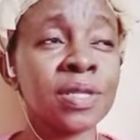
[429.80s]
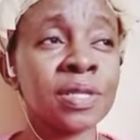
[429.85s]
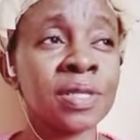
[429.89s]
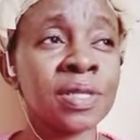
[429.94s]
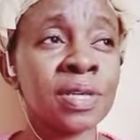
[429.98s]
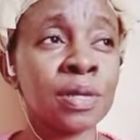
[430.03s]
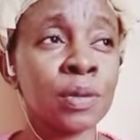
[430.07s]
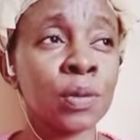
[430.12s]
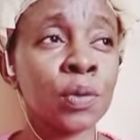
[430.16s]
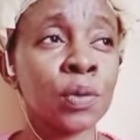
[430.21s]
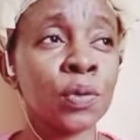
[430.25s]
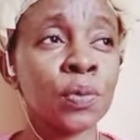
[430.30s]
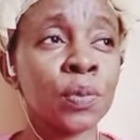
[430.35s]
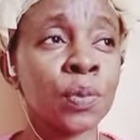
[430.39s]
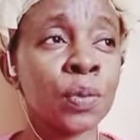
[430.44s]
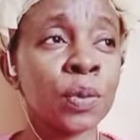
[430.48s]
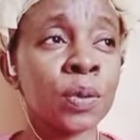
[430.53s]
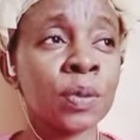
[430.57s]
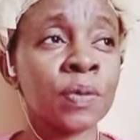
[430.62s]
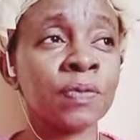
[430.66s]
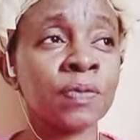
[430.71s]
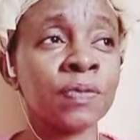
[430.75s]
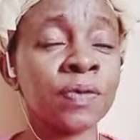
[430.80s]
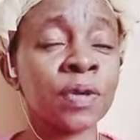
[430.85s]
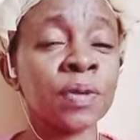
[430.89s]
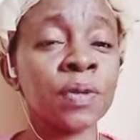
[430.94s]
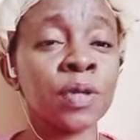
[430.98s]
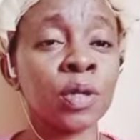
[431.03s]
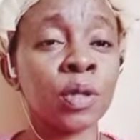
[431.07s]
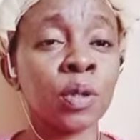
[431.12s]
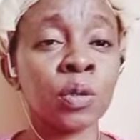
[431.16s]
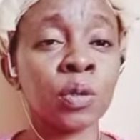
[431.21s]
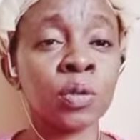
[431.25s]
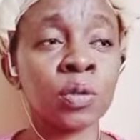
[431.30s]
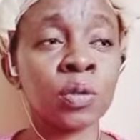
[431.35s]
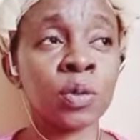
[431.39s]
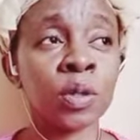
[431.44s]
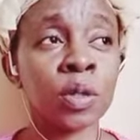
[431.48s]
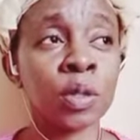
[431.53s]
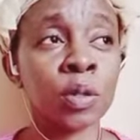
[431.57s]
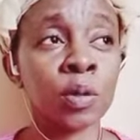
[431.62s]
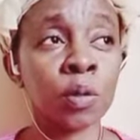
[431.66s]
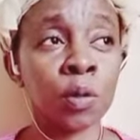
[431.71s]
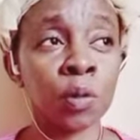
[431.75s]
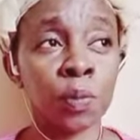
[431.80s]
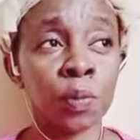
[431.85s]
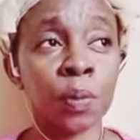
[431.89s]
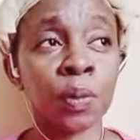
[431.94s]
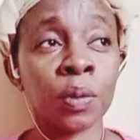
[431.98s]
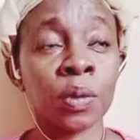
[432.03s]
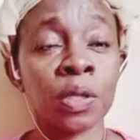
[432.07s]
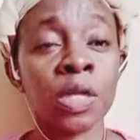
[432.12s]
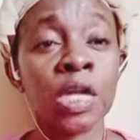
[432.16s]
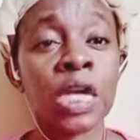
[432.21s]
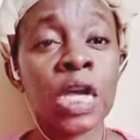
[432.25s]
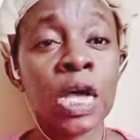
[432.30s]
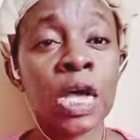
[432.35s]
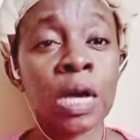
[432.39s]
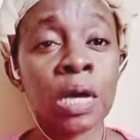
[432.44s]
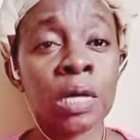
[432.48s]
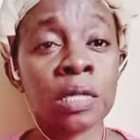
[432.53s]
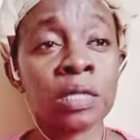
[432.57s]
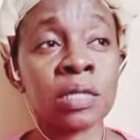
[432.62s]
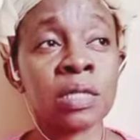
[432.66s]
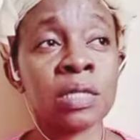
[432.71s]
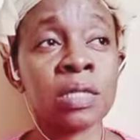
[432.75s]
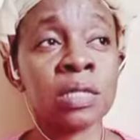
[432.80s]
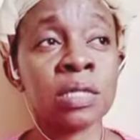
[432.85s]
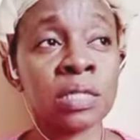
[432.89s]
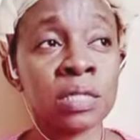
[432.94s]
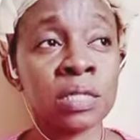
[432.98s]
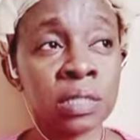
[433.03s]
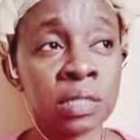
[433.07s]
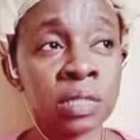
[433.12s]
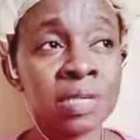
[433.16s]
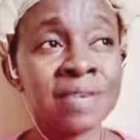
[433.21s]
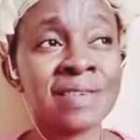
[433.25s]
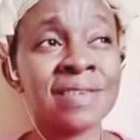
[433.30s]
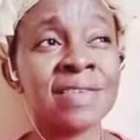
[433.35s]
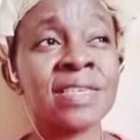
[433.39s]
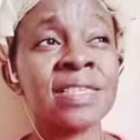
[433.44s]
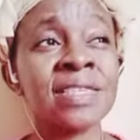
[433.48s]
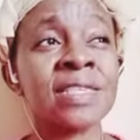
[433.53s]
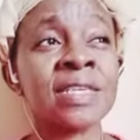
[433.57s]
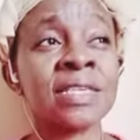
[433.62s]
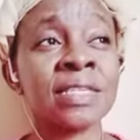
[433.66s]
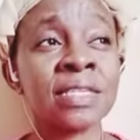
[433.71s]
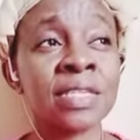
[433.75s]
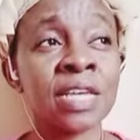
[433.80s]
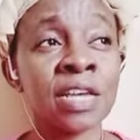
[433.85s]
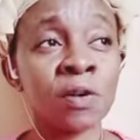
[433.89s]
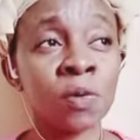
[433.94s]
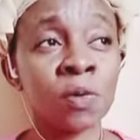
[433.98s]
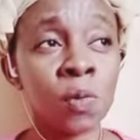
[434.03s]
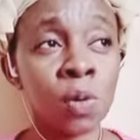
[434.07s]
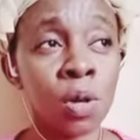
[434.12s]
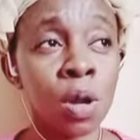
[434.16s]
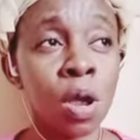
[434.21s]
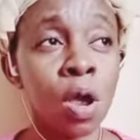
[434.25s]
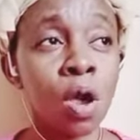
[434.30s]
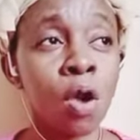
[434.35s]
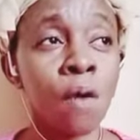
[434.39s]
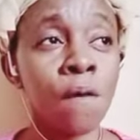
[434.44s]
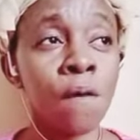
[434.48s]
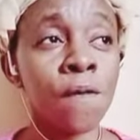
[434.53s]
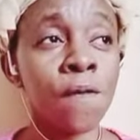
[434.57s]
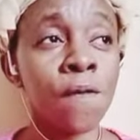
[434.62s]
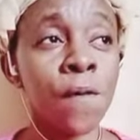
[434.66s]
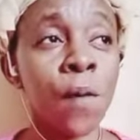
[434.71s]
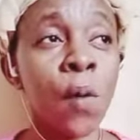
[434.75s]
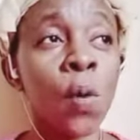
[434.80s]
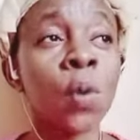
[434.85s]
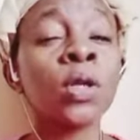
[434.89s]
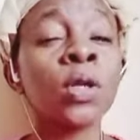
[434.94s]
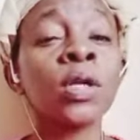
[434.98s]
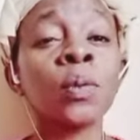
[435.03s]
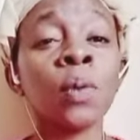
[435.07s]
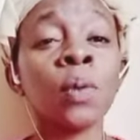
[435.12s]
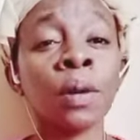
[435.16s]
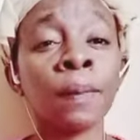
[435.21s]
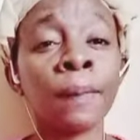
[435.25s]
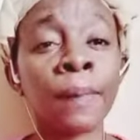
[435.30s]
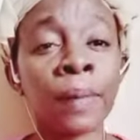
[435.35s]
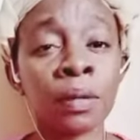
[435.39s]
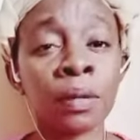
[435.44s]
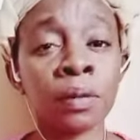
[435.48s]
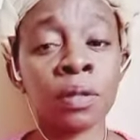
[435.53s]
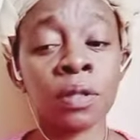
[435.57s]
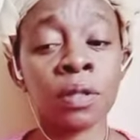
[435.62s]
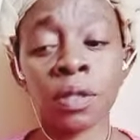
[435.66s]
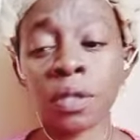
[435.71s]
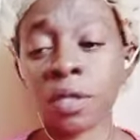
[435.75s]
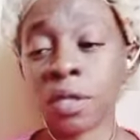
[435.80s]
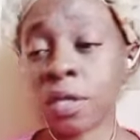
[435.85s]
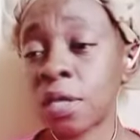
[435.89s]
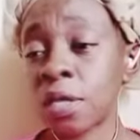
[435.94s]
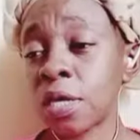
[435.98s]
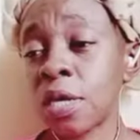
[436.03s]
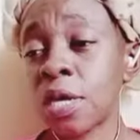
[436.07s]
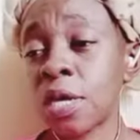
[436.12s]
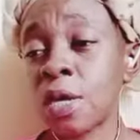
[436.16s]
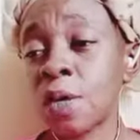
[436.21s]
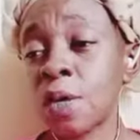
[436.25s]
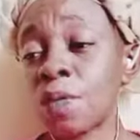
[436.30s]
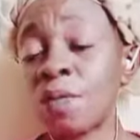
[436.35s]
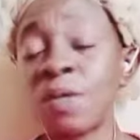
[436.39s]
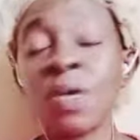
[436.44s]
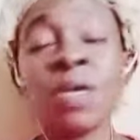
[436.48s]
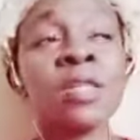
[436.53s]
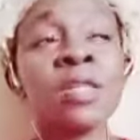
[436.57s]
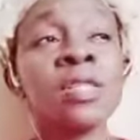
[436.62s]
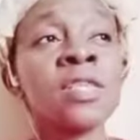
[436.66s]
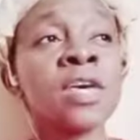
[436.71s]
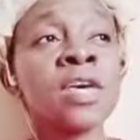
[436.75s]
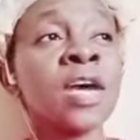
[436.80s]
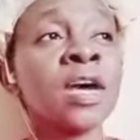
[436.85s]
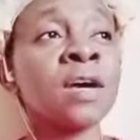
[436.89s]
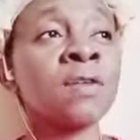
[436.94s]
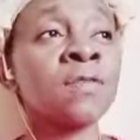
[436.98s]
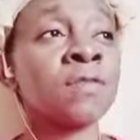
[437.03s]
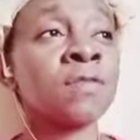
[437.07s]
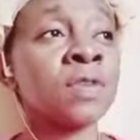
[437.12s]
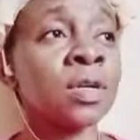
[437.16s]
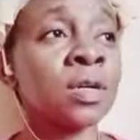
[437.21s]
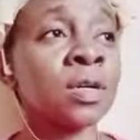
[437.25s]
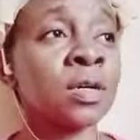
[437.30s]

the North Pole, very close to the North Pole, and they see the sun for only 1 month. Then they have